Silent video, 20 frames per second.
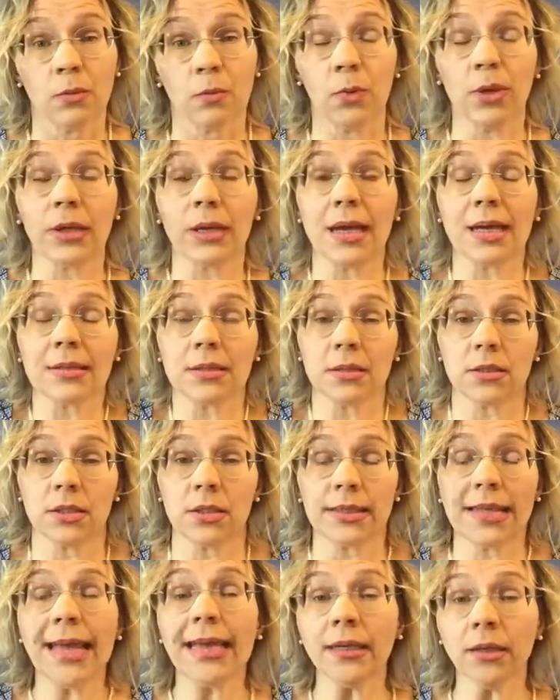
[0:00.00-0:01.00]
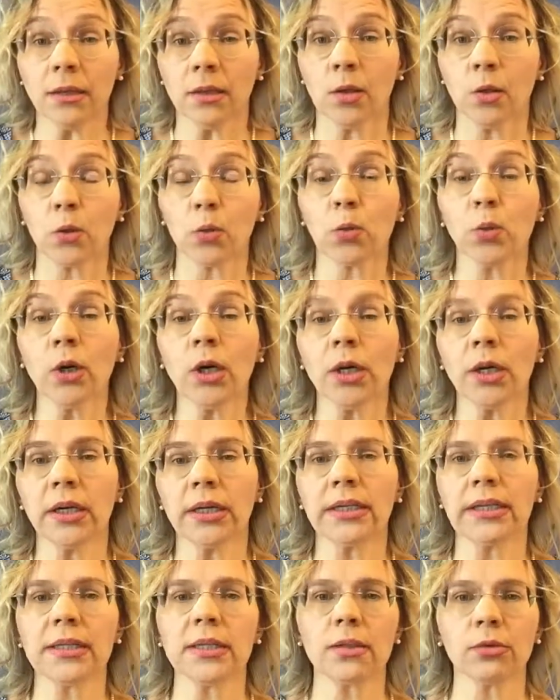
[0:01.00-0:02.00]
well, as a standalone word,
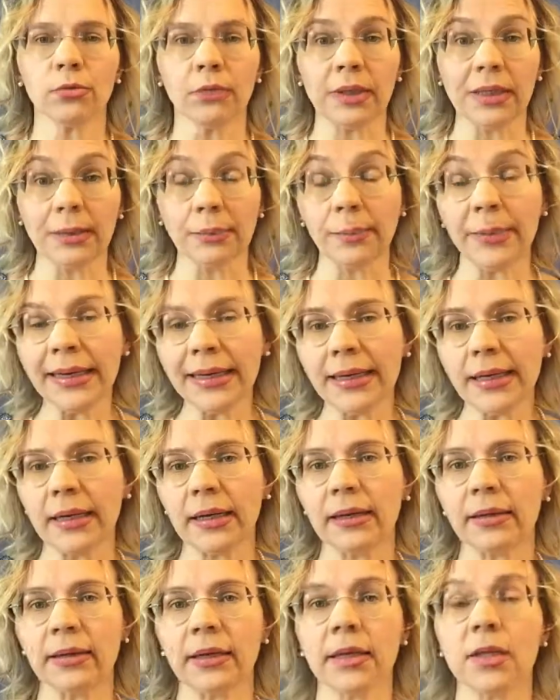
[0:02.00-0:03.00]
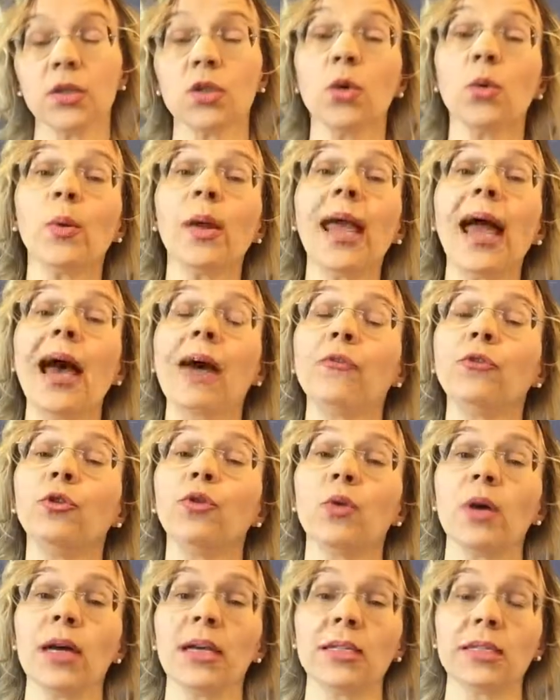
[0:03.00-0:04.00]
it doesn't really mean anything. So we have
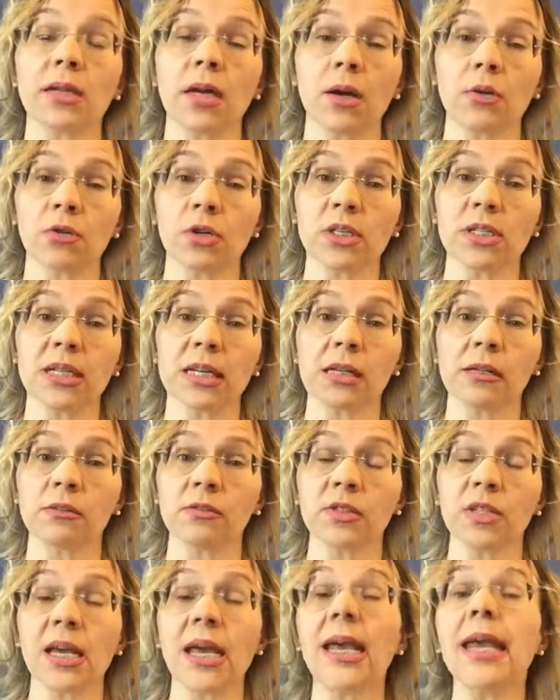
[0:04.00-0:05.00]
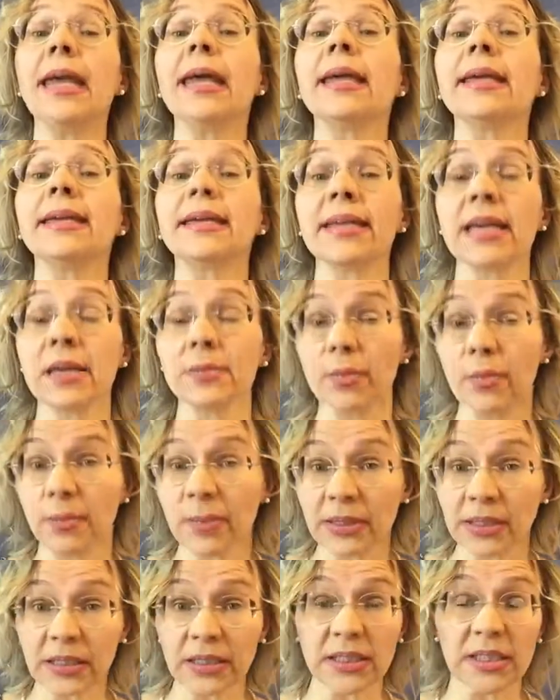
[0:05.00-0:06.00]
to ask ourselves,
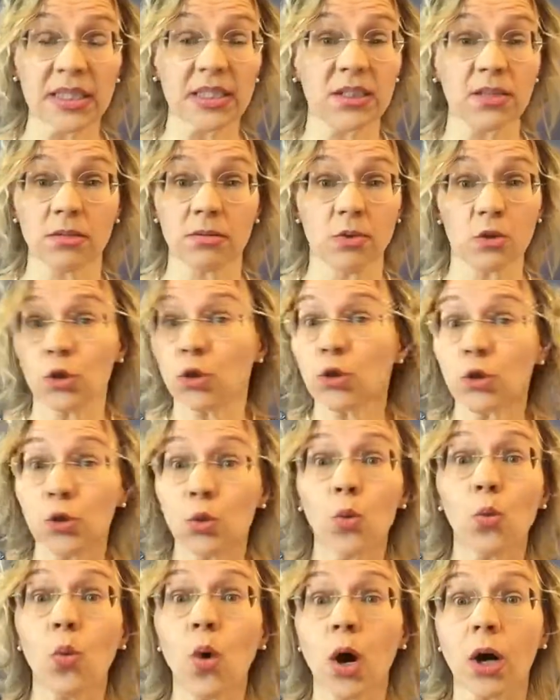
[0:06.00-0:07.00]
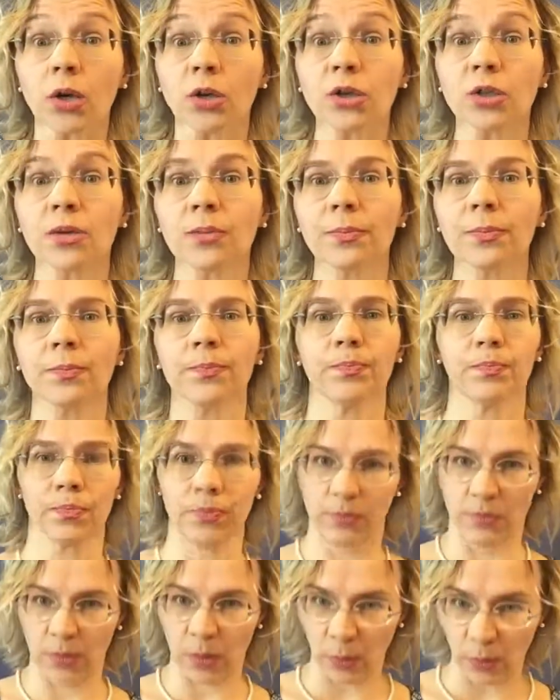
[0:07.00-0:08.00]
capabilities to do what?
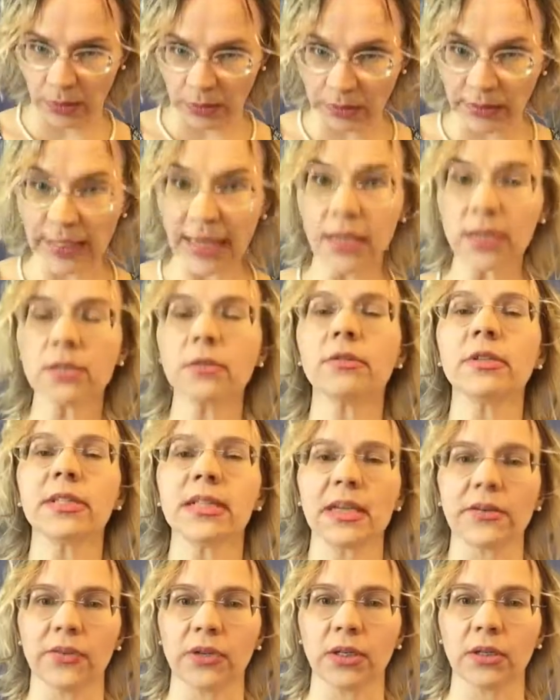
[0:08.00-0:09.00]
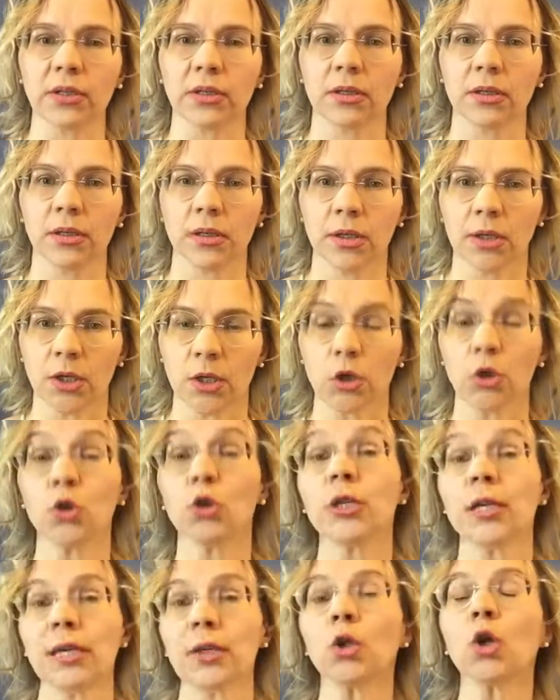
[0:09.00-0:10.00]
Well, the answer is given: to
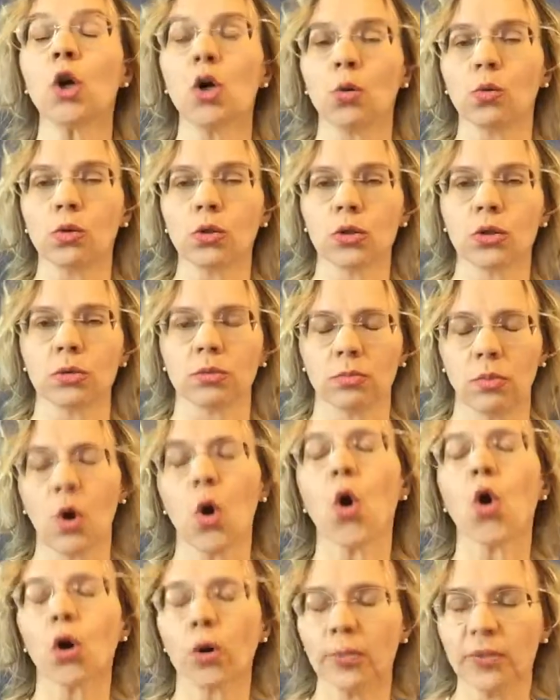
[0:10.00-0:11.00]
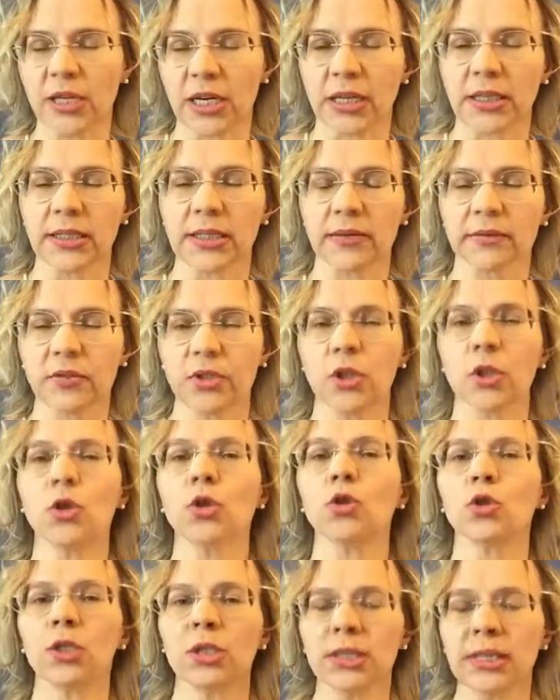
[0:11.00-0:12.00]
set goals or objectives,
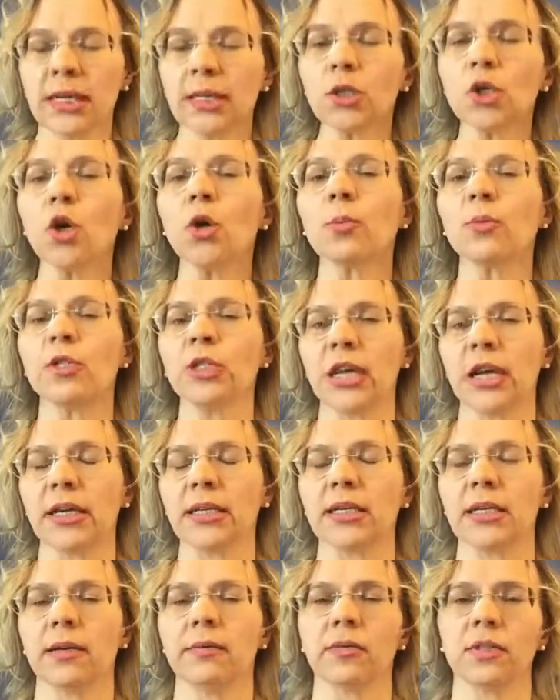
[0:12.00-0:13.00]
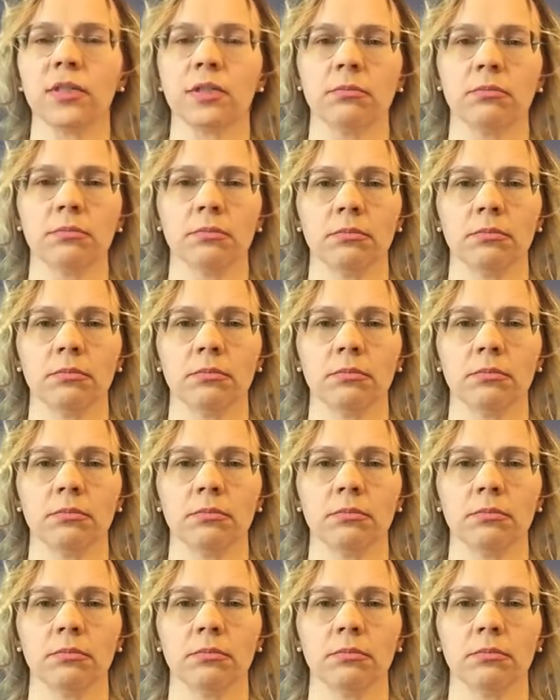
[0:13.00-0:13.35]
to set objectives.